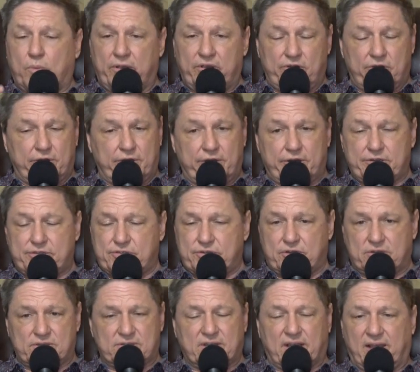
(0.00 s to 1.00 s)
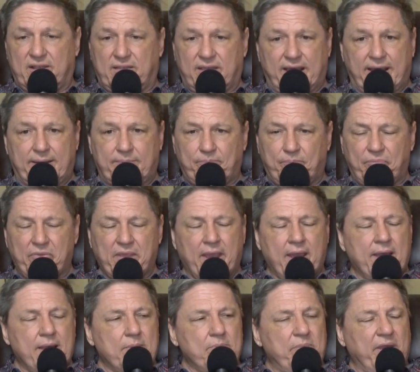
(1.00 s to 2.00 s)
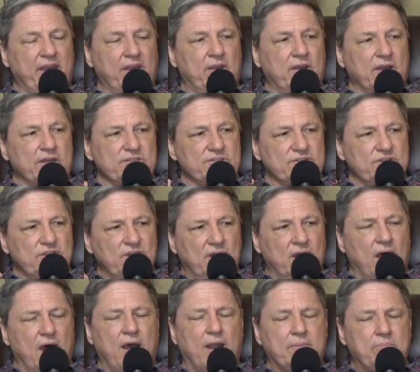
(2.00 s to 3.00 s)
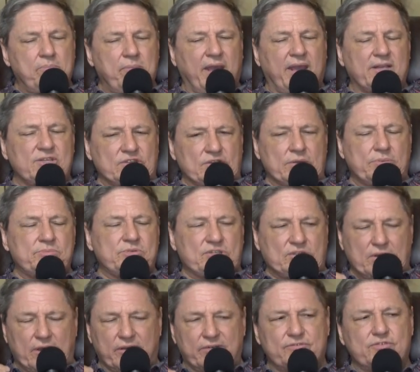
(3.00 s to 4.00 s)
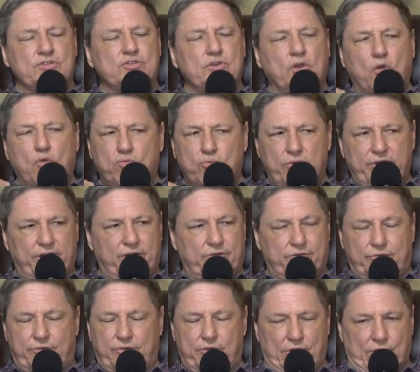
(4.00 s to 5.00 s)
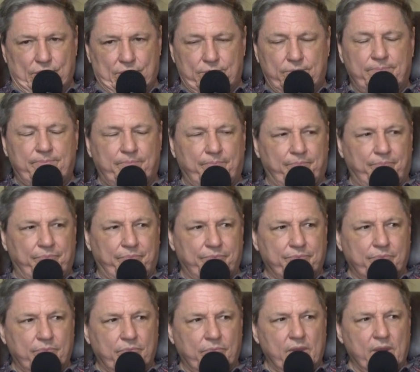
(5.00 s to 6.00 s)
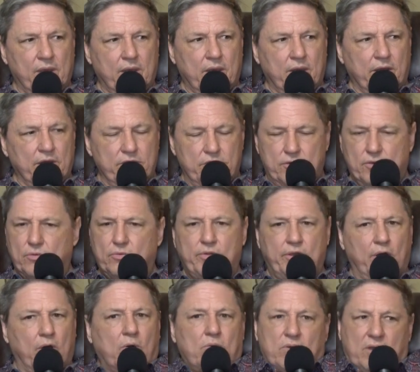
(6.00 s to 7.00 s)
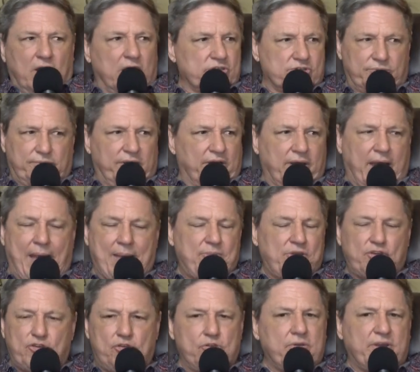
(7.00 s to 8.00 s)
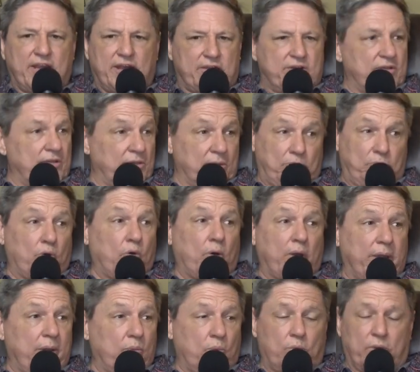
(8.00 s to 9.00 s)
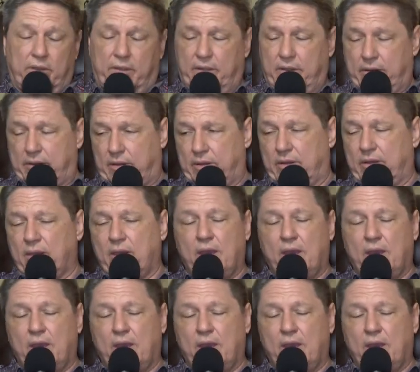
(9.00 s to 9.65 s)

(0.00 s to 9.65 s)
when you're in a church like that. Because God makes himself so real to you. You know God's real. I mean, you get to the point where,